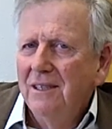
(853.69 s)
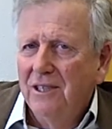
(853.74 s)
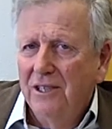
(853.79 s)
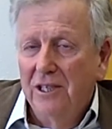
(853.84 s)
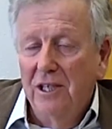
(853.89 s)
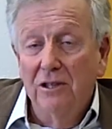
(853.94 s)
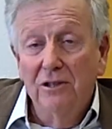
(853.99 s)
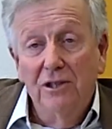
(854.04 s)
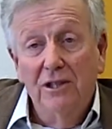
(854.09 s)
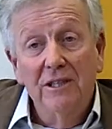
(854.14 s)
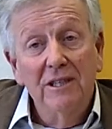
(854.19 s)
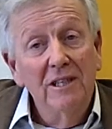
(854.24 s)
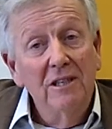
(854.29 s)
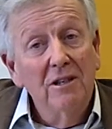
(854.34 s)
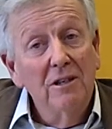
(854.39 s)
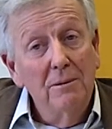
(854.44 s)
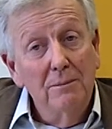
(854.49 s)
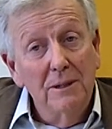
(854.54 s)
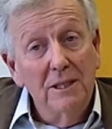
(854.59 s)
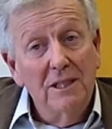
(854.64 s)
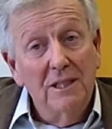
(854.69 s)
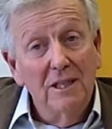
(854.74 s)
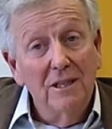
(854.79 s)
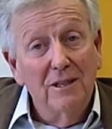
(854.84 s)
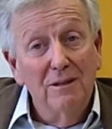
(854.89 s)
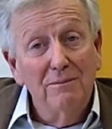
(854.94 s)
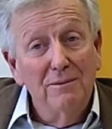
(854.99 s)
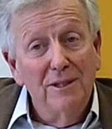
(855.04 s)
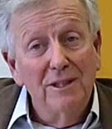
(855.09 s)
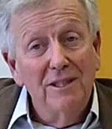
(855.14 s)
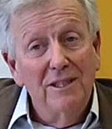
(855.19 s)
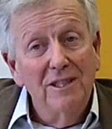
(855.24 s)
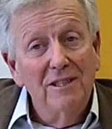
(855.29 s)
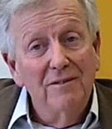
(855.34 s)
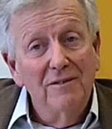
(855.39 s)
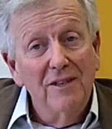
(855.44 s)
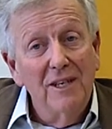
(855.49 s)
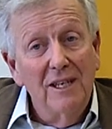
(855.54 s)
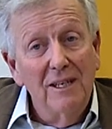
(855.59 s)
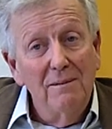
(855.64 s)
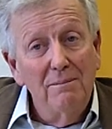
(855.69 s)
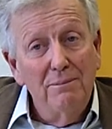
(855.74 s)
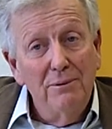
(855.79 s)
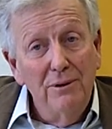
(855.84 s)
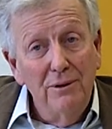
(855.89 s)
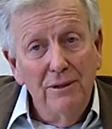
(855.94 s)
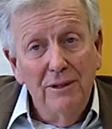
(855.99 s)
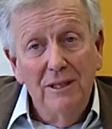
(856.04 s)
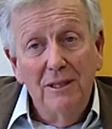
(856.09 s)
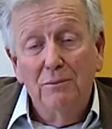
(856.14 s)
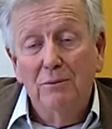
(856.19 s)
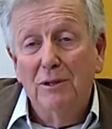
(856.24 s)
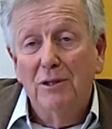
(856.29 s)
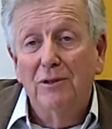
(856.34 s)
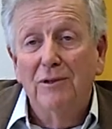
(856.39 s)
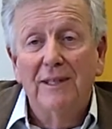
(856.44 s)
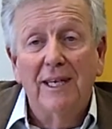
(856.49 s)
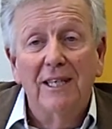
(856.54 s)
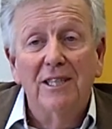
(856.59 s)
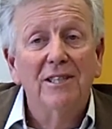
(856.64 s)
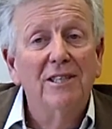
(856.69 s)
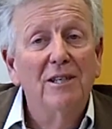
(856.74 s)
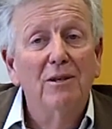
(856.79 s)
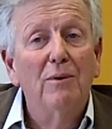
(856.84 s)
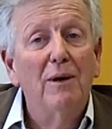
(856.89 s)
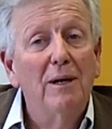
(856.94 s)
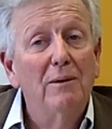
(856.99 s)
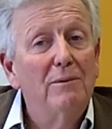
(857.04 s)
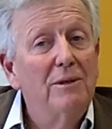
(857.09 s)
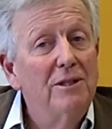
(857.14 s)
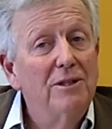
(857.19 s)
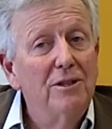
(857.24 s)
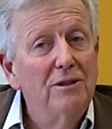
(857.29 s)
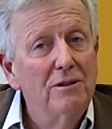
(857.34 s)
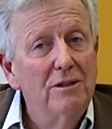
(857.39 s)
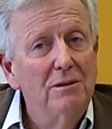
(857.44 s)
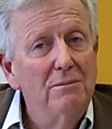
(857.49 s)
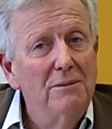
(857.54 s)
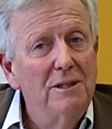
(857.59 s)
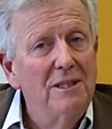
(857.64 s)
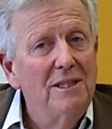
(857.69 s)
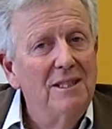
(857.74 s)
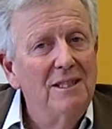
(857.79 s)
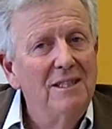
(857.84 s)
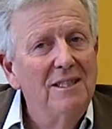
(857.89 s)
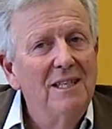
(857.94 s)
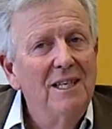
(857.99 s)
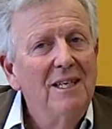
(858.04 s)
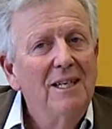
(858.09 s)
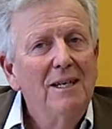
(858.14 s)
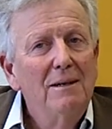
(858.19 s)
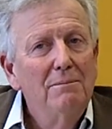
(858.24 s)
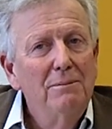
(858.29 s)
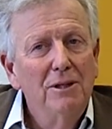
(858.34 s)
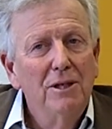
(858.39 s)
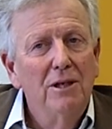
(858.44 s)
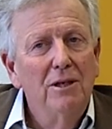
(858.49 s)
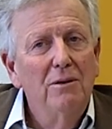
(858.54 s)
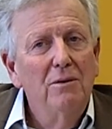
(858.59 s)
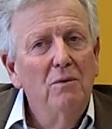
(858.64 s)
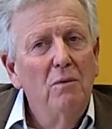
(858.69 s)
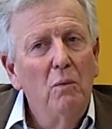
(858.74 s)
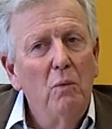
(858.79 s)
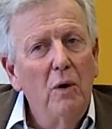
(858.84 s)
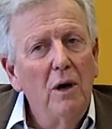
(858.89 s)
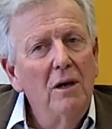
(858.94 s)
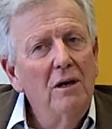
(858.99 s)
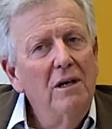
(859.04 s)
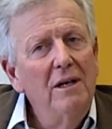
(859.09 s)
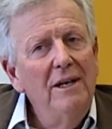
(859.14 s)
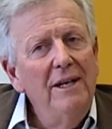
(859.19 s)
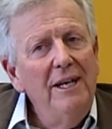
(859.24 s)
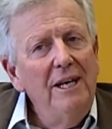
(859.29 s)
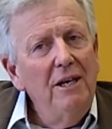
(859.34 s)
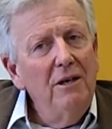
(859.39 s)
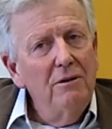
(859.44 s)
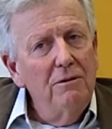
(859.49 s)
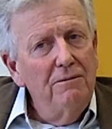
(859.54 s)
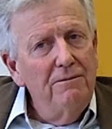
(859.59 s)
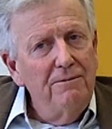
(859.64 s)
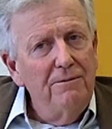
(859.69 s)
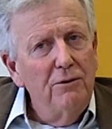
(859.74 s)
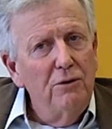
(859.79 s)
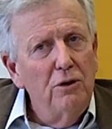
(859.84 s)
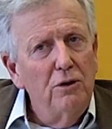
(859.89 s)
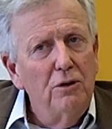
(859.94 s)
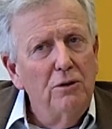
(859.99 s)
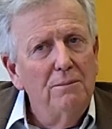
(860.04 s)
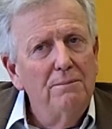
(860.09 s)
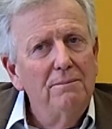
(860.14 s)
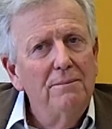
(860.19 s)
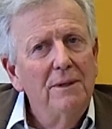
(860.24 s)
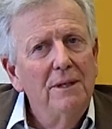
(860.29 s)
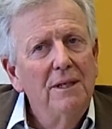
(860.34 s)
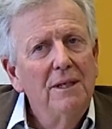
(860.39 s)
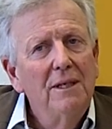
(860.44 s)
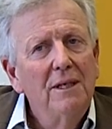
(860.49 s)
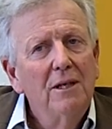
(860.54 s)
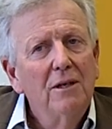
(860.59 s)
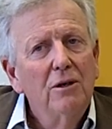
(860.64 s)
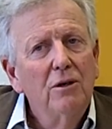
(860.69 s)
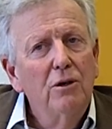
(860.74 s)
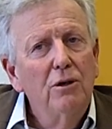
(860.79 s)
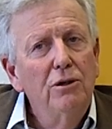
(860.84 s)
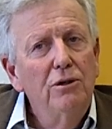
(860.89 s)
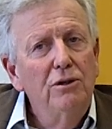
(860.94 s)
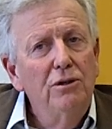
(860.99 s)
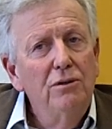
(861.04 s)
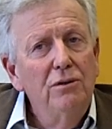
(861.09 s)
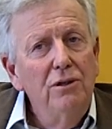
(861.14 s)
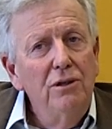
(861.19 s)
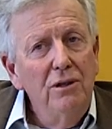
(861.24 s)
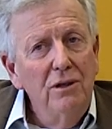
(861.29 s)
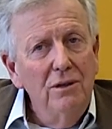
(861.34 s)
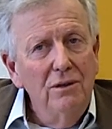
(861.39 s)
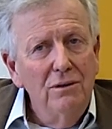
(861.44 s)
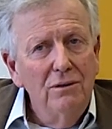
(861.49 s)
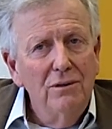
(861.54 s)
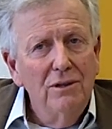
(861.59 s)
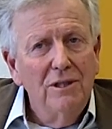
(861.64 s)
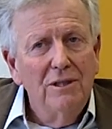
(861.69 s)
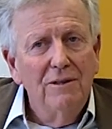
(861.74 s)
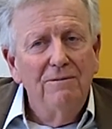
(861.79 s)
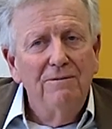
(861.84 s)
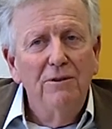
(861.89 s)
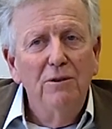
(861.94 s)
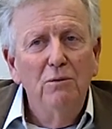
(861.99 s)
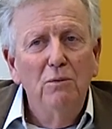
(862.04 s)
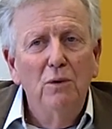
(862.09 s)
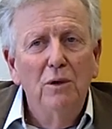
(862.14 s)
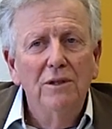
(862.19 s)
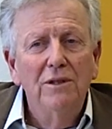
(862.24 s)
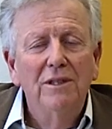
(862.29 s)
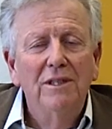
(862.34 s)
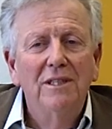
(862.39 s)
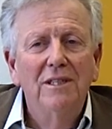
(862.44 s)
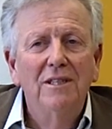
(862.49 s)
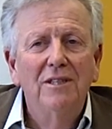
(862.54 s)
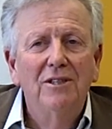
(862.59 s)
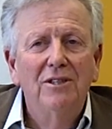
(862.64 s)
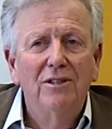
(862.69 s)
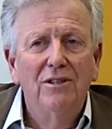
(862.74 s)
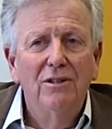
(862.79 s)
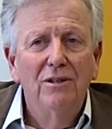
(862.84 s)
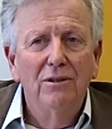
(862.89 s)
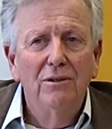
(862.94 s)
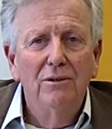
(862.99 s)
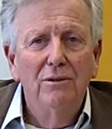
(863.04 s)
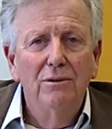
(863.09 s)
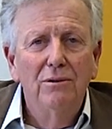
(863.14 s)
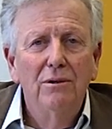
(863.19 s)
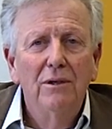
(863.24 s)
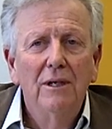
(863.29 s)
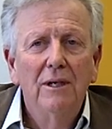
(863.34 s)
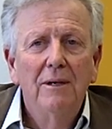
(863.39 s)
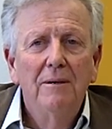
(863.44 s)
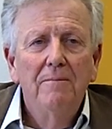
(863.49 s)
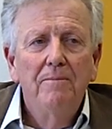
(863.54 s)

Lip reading: the social and economic circumstances of the unemployed, which was actually quite well documented, but on what legal form could you use if you wanted to